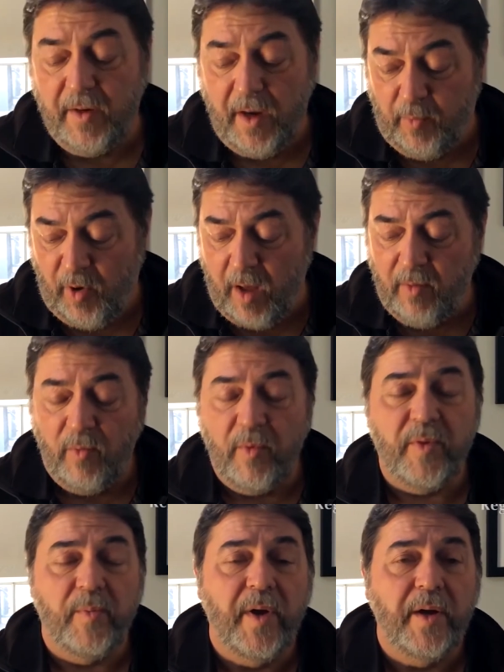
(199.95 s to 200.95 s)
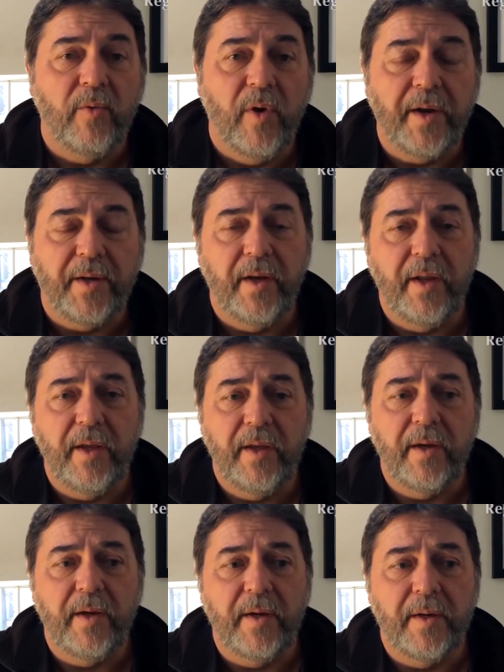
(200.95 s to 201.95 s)
had a problem with my right
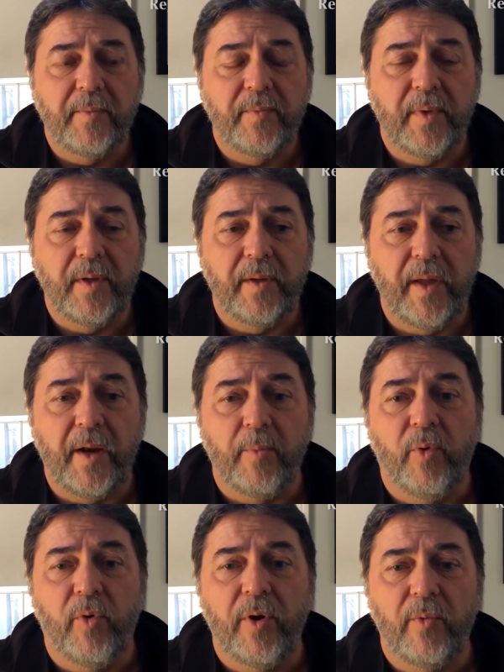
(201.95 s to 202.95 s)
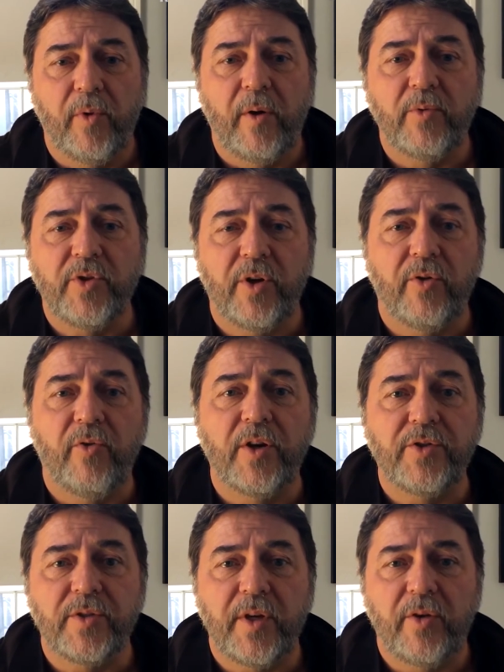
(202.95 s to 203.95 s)
knee at a point where I was on
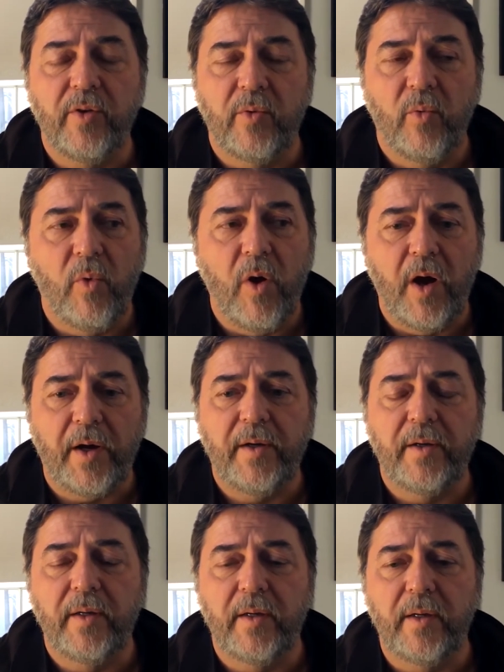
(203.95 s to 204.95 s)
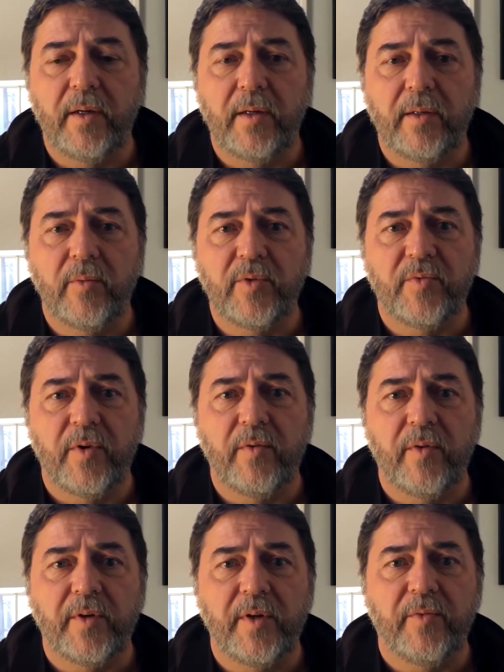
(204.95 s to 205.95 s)
crutches. I couldn't walk. It was very,
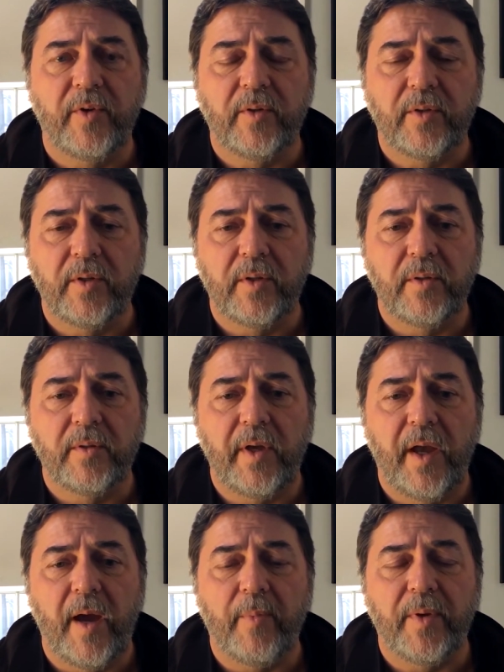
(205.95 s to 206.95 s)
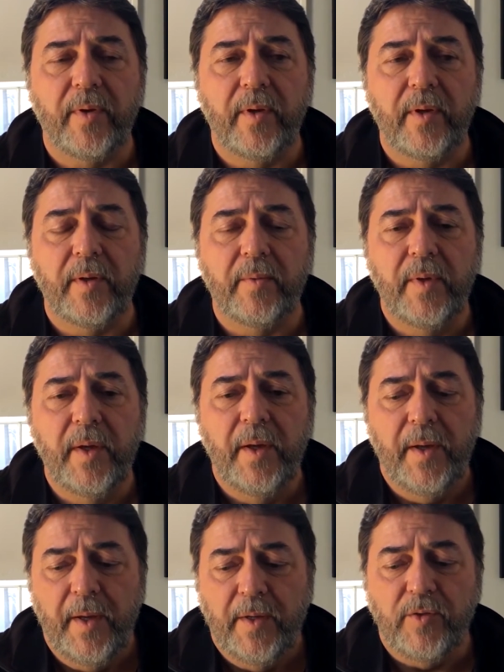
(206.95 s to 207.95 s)
very difficult to happen.
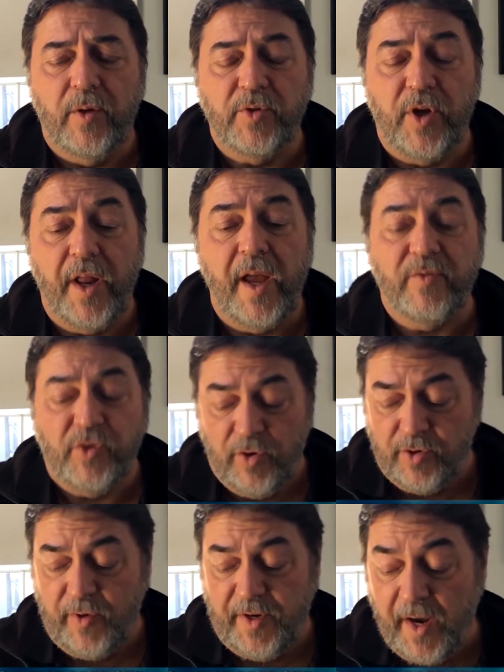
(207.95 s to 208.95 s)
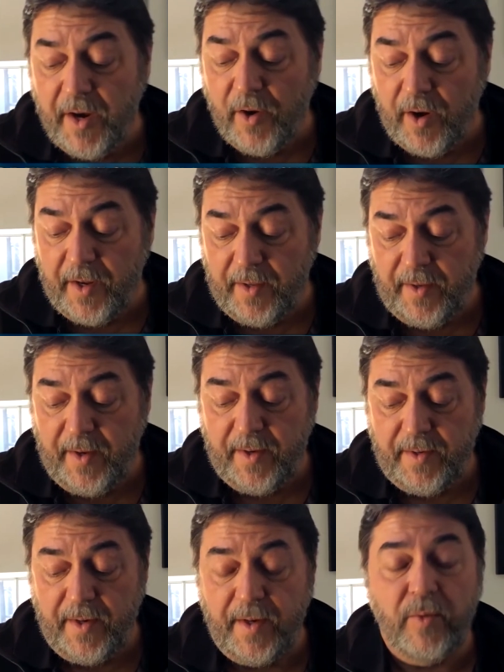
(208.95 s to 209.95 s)
I was going to have surgery done on it,
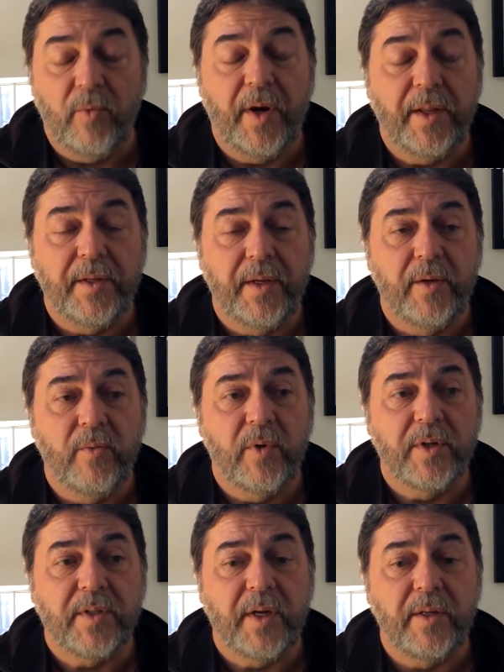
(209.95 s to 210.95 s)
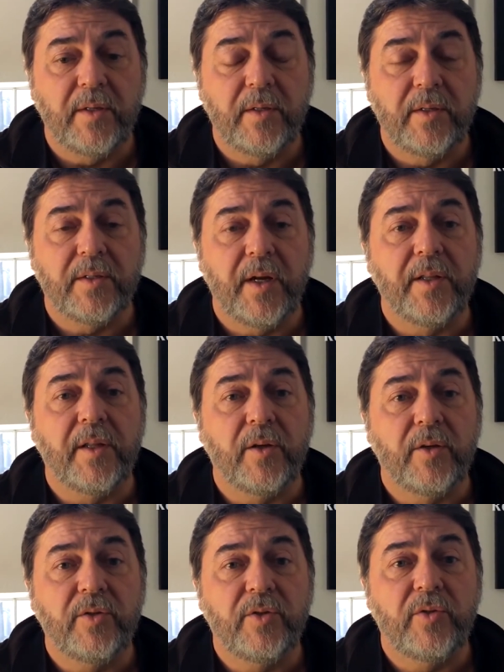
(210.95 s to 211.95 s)
and what I did was I decided
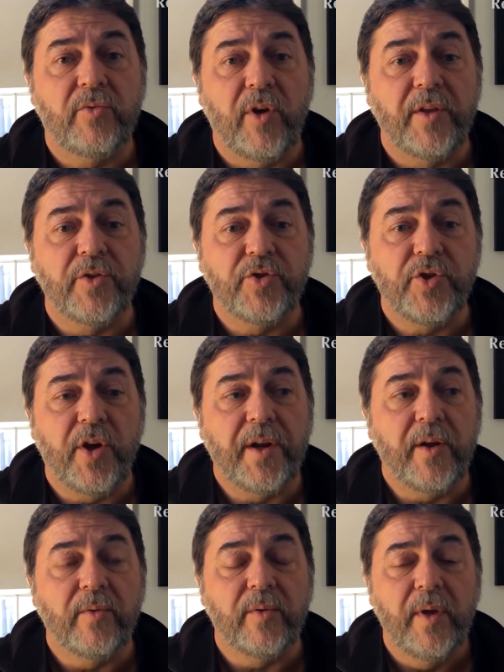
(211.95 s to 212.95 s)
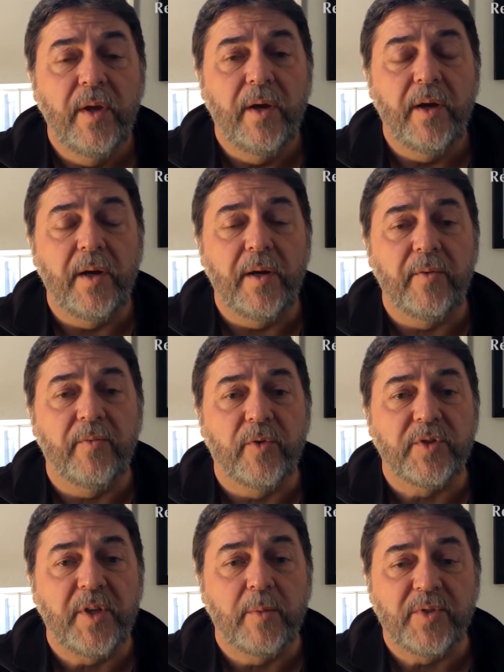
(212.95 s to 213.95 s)
to try the shot out for
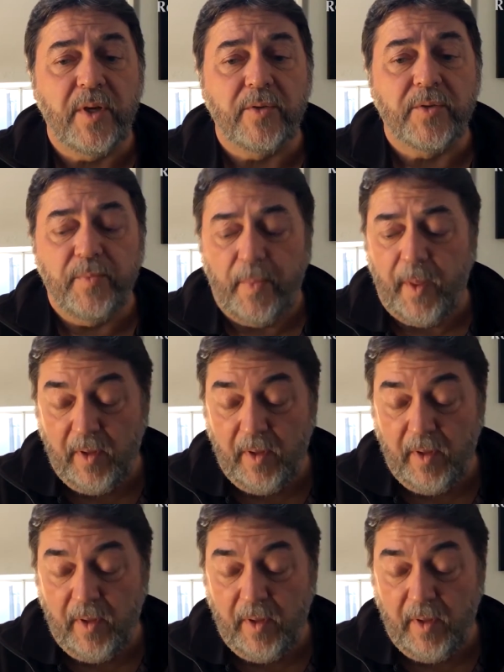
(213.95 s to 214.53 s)
stem cells.